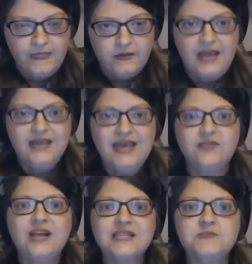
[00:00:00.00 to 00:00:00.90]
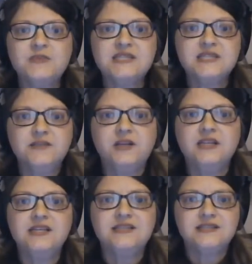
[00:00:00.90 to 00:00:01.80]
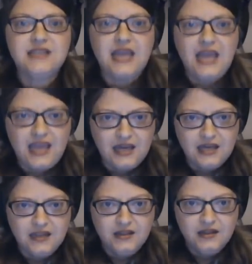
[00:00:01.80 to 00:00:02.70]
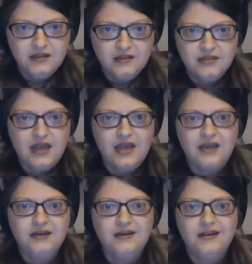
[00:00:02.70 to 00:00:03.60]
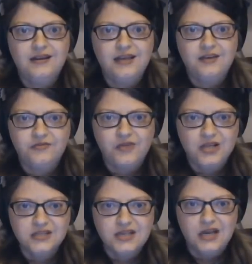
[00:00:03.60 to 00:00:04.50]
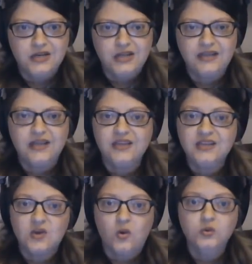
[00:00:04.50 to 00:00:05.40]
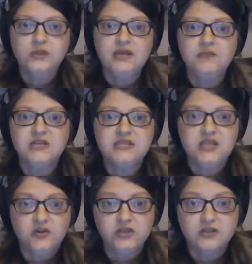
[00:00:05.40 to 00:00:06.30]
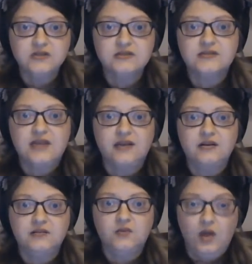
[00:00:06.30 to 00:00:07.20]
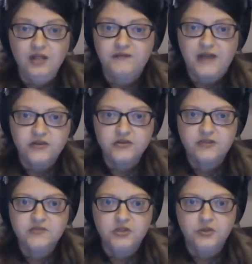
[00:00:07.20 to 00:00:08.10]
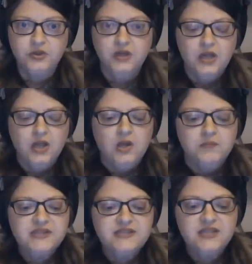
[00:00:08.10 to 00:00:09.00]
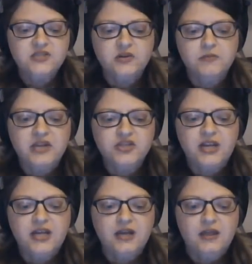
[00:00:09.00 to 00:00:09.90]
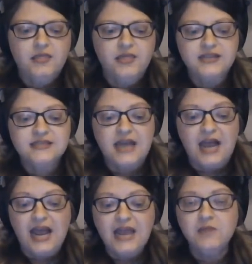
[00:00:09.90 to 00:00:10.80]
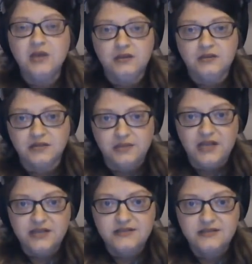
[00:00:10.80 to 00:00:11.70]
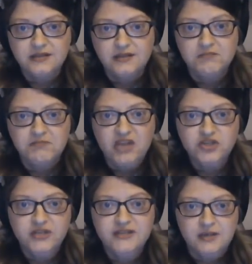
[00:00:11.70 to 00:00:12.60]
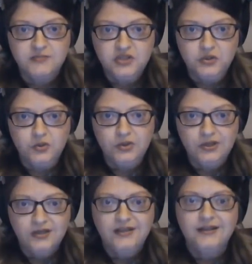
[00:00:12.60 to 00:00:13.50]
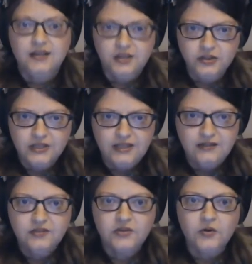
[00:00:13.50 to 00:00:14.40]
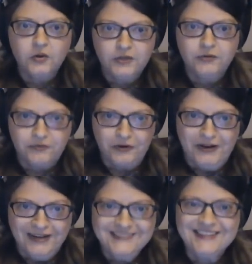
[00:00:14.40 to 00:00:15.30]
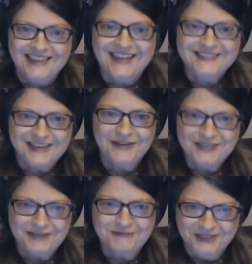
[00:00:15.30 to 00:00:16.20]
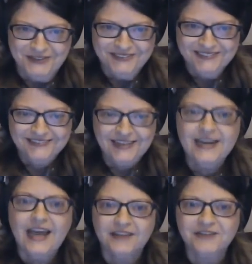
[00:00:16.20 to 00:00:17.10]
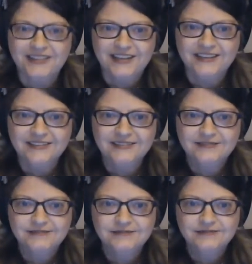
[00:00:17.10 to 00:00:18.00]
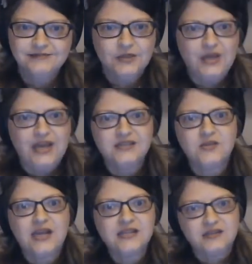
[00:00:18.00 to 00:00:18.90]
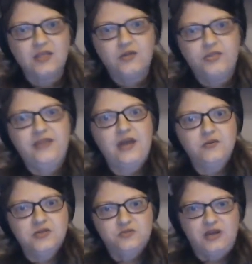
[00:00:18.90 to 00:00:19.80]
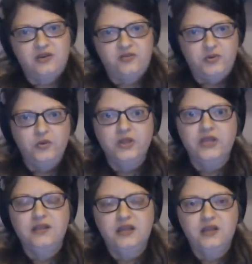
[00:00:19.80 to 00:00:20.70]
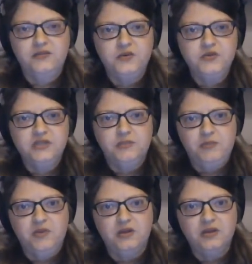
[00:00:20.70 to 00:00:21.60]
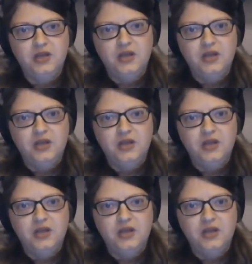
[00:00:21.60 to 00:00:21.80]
Okay, again, they're not specifically saying that it falls on, like, it's only materials that qualify under sub 2, but since they're mentioning the time limits mentioned in sub 2, clearly they're only referring to things that are in sub 2 and not everything. Okay, so that's another thing that has been really, like, confusing to people.